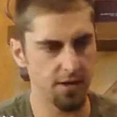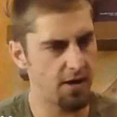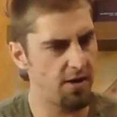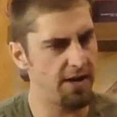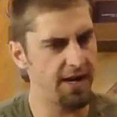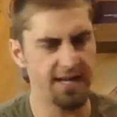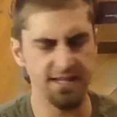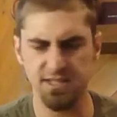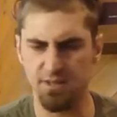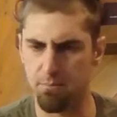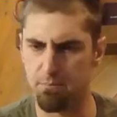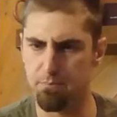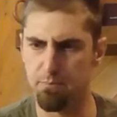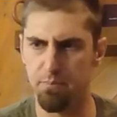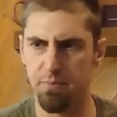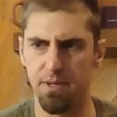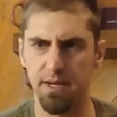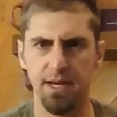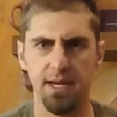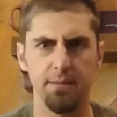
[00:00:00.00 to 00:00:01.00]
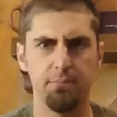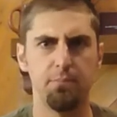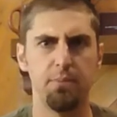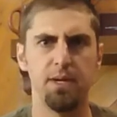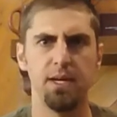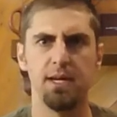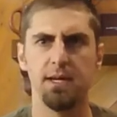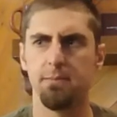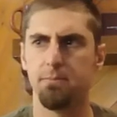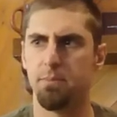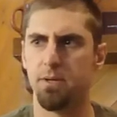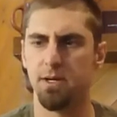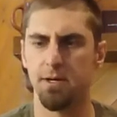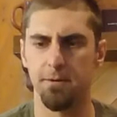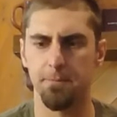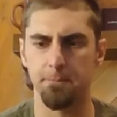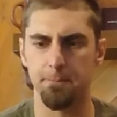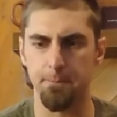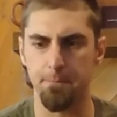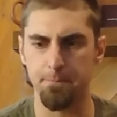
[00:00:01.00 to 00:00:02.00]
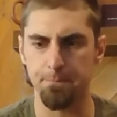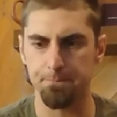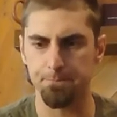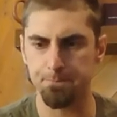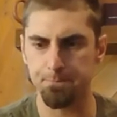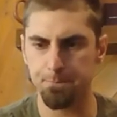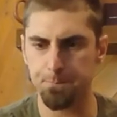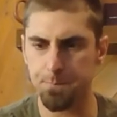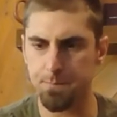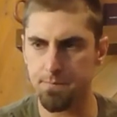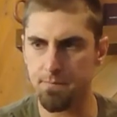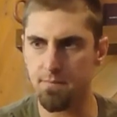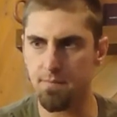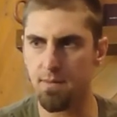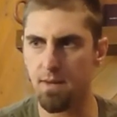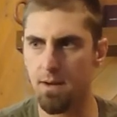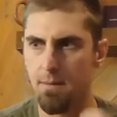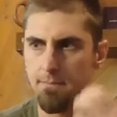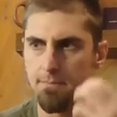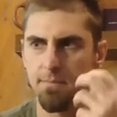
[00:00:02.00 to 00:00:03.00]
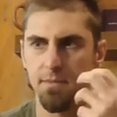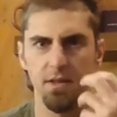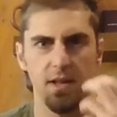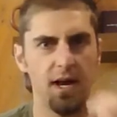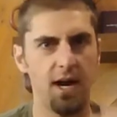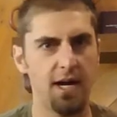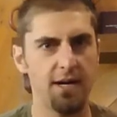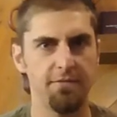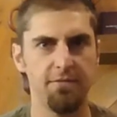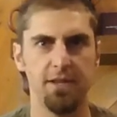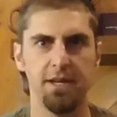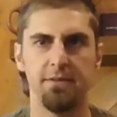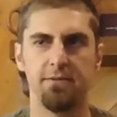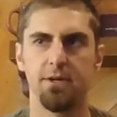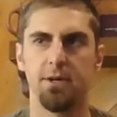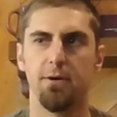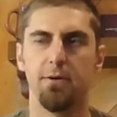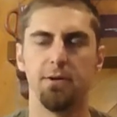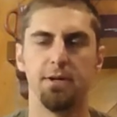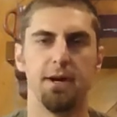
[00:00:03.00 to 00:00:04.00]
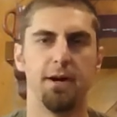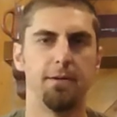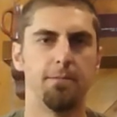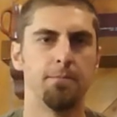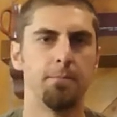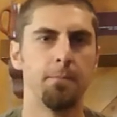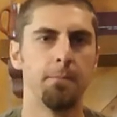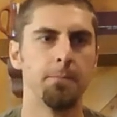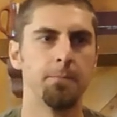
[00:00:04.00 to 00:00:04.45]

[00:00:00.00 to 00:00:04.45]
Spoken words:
Oh yeah, it's a big, big beer. A lot of flavor going on.